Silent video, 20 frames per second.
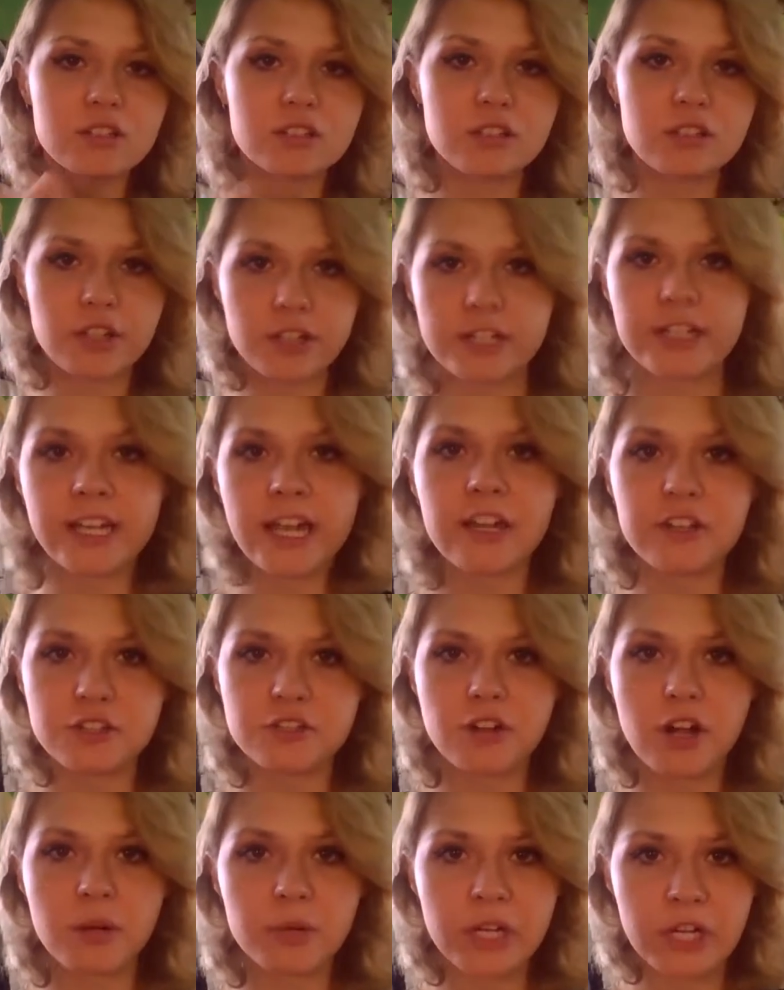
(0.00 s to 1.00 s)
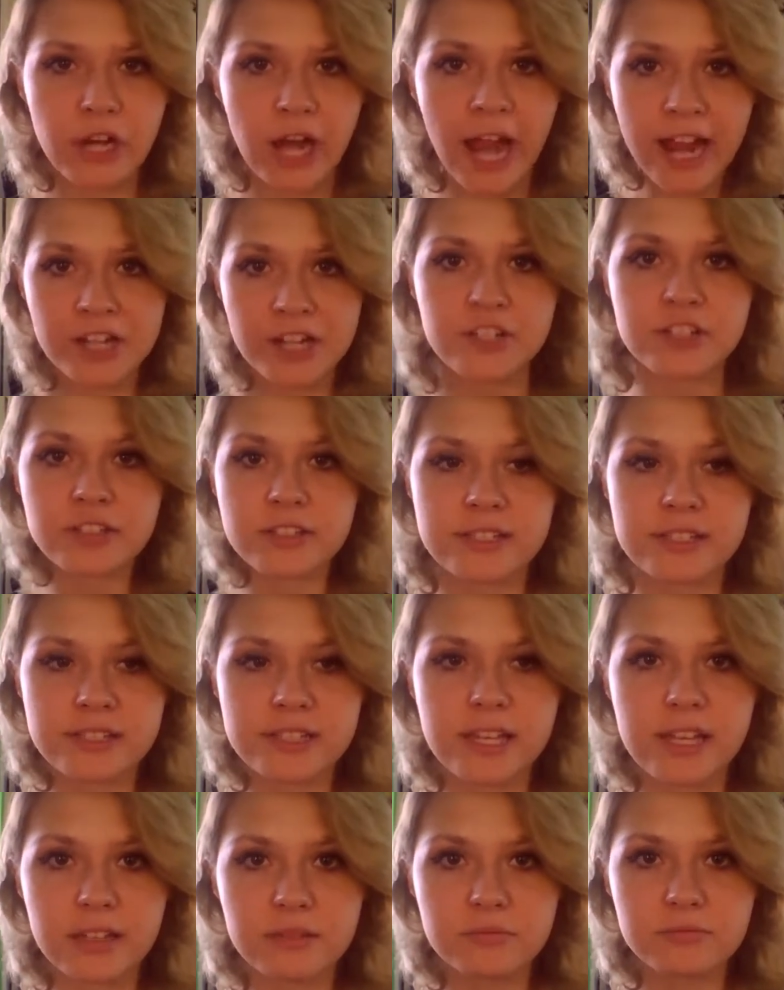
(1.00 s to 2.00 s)
learning how to draw what you're actually
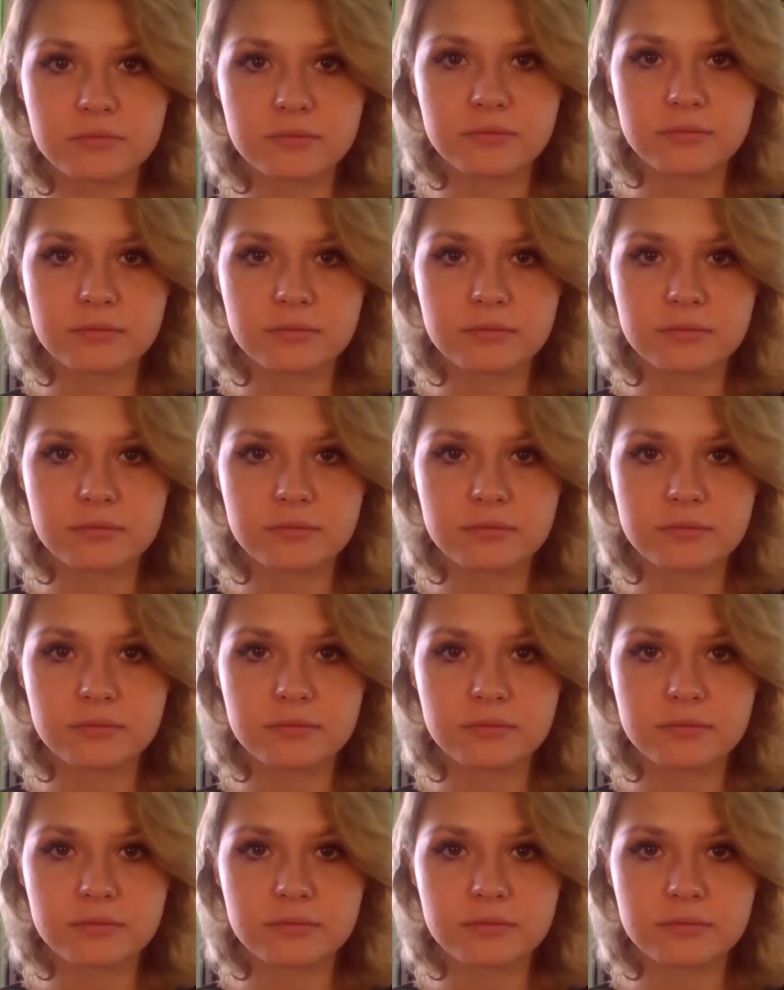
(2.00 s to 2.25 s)
seeing.